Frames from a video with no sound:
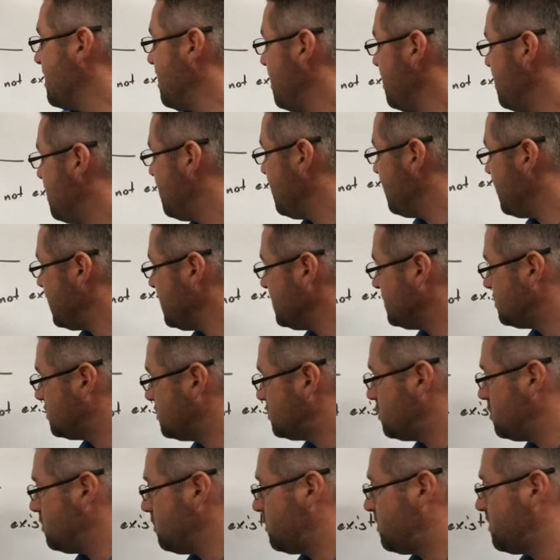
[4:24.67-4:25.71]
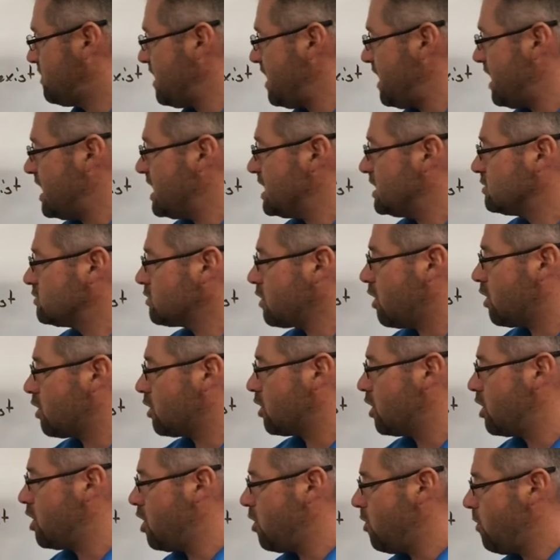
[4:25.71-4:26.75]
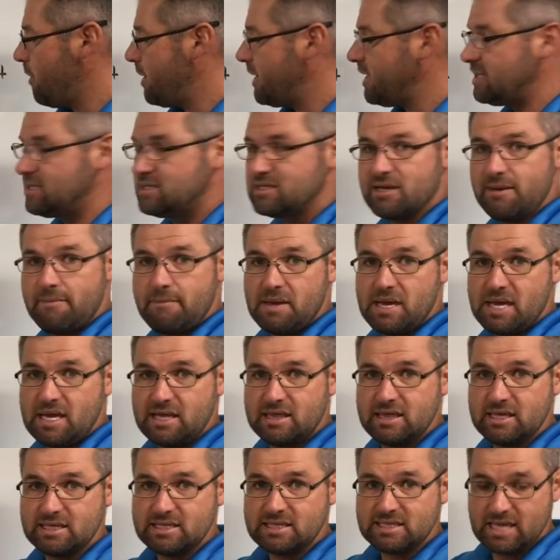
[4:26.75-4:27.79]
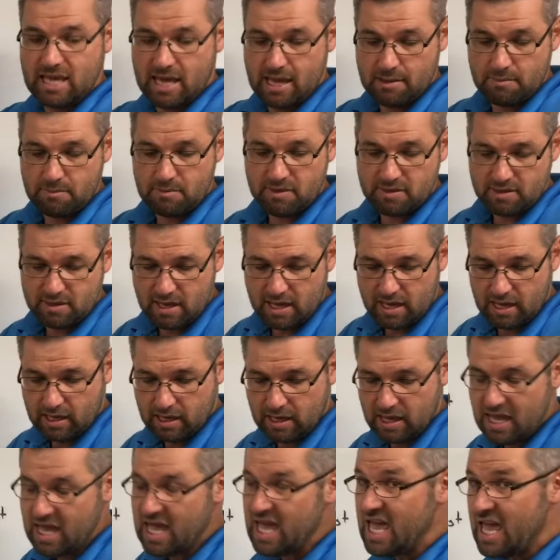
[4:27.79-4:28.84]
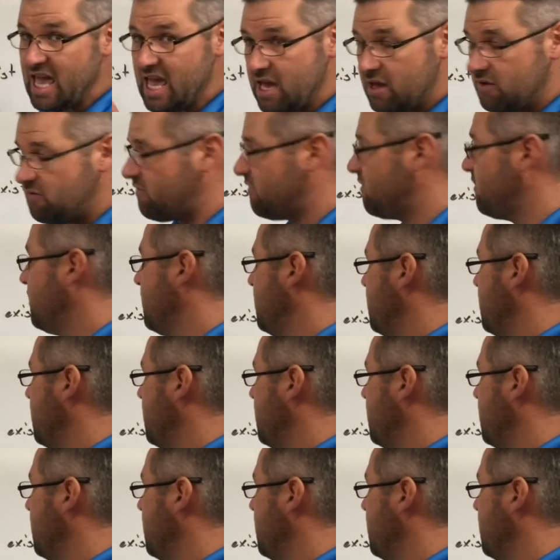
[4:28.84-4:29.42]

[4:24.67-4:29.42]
these two things are going to be the same thing if